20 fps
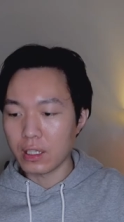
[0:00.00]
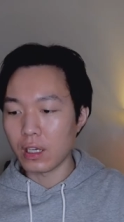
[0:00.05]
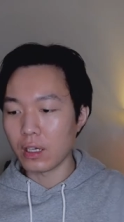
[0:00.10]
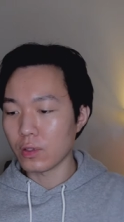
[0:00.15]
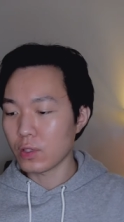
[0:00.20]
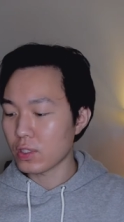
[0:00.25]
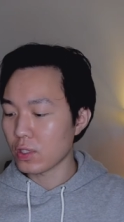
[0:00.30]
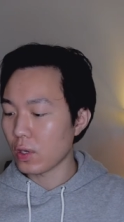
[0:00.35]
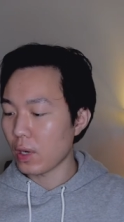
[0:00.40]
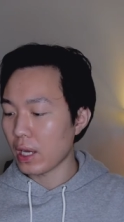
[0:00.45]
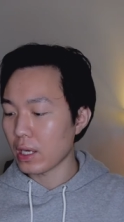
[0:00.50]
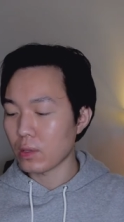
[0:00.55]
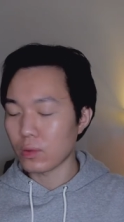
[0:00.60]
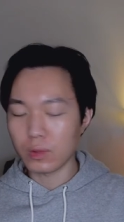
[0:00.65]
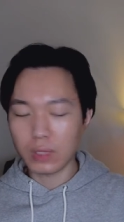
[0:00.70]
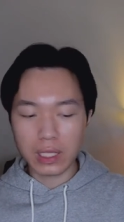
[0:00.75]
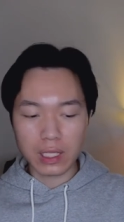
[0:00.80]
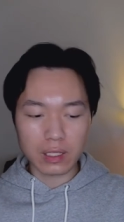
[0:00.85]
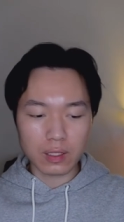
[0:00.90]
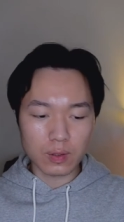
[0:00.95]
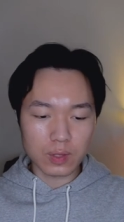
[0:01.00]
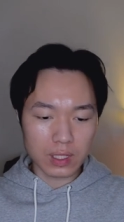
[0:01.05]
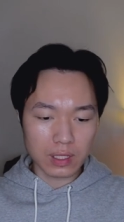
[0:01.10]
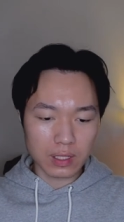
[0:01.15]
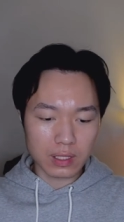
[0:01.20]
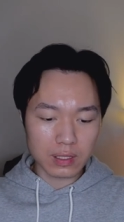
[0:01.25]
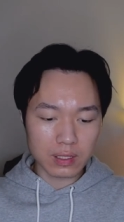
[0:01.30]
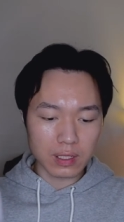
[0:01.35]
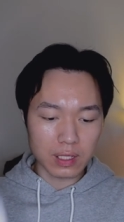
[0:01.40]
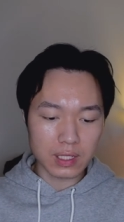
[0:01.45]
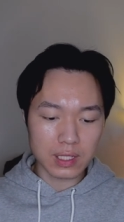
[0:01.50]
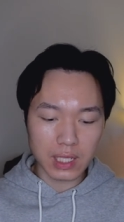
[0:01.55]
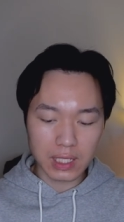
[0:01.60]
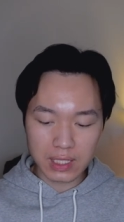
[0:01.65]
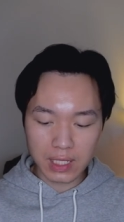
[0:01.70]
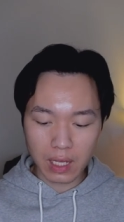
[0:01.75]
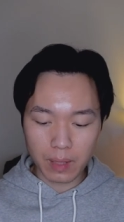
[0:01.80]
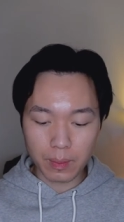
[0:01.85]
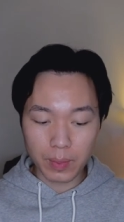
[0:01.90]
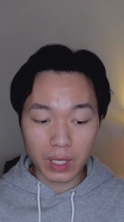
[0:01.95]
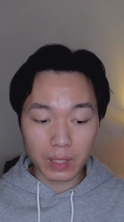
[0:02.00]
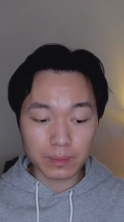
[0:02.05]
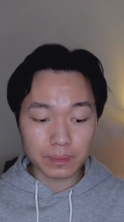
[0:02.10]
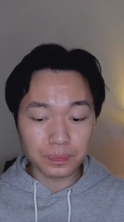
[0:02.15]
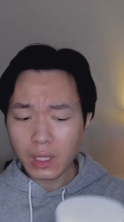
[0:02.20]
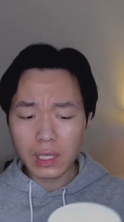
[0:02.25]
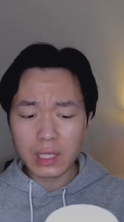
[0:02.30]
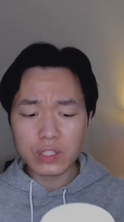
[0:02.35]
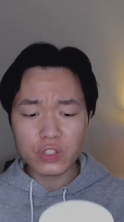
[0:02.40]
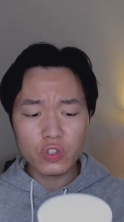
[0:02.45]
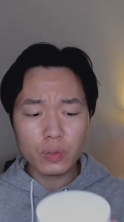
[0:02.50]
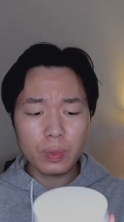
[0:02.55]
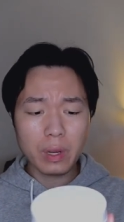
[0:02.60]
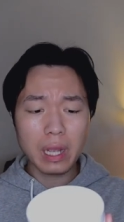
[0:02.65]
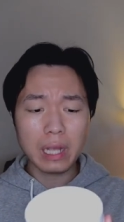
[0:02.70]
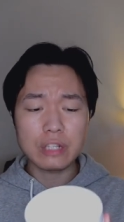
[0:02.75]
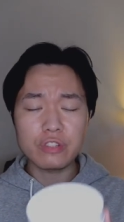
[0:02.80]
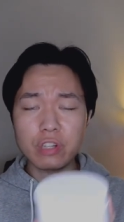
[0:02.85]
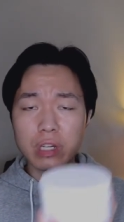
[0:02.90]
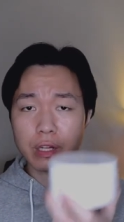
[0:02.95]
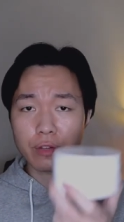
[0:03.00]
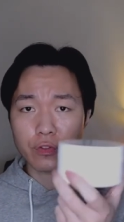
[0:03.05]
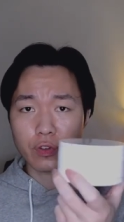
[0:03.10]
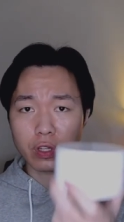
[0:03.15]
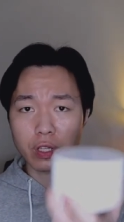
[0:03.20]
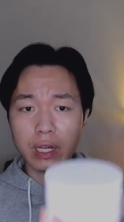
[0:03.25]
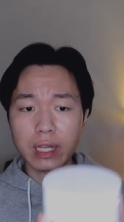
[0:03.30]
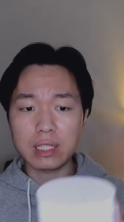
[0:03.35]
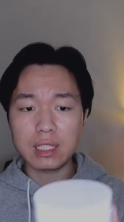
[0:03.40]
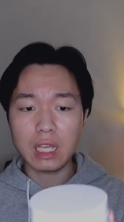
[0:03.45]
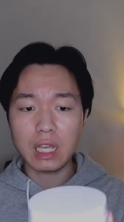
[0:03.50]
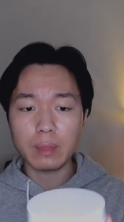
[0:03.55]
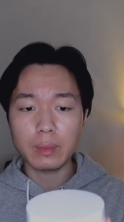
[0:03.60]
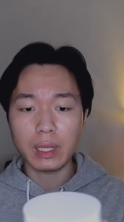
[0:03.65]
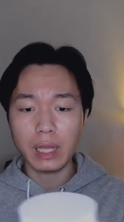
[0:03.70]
know, so I don't like using this in the daytime, but it's super hydrating for the nighttime.